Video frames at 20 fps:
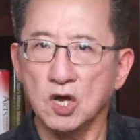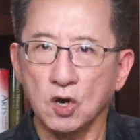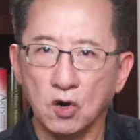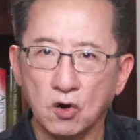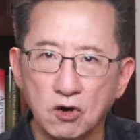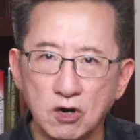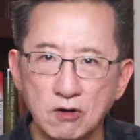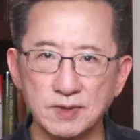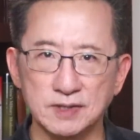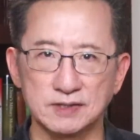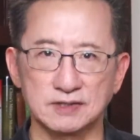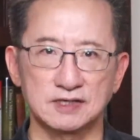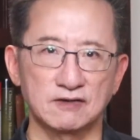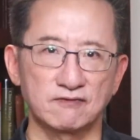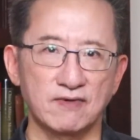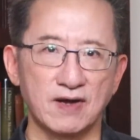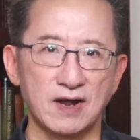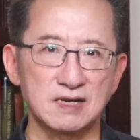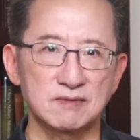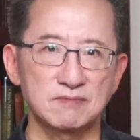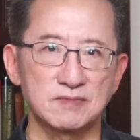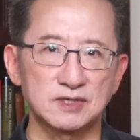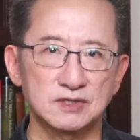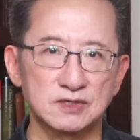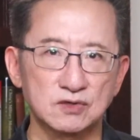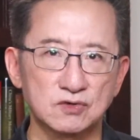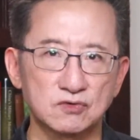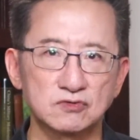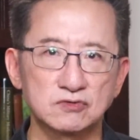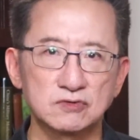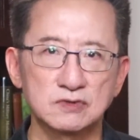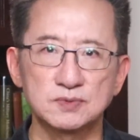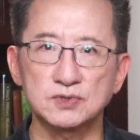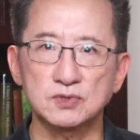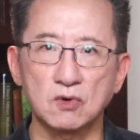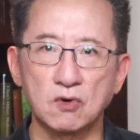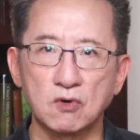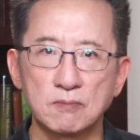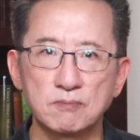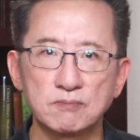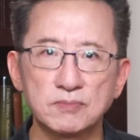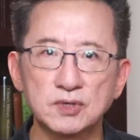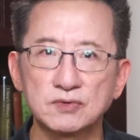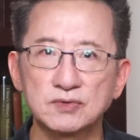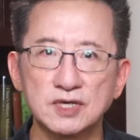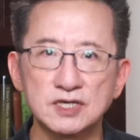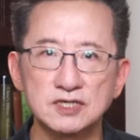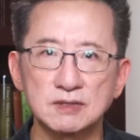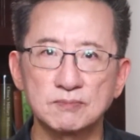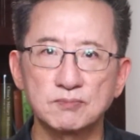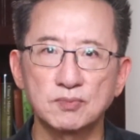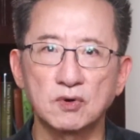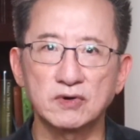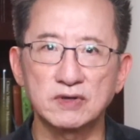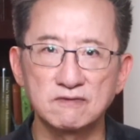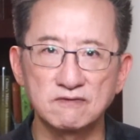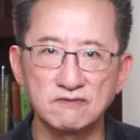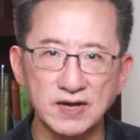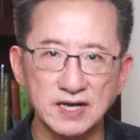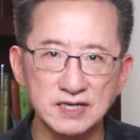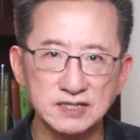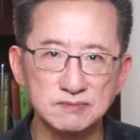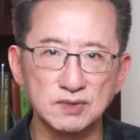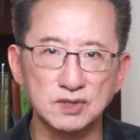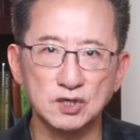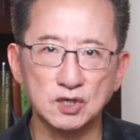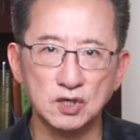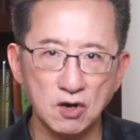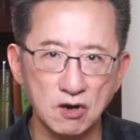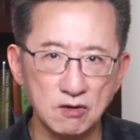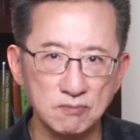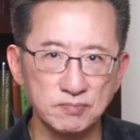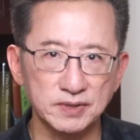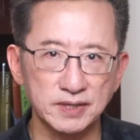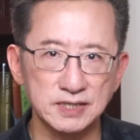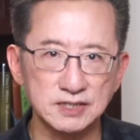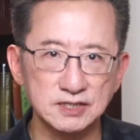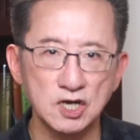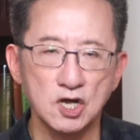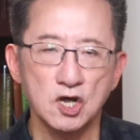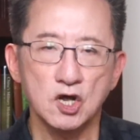urban development groups or municipal investment companies,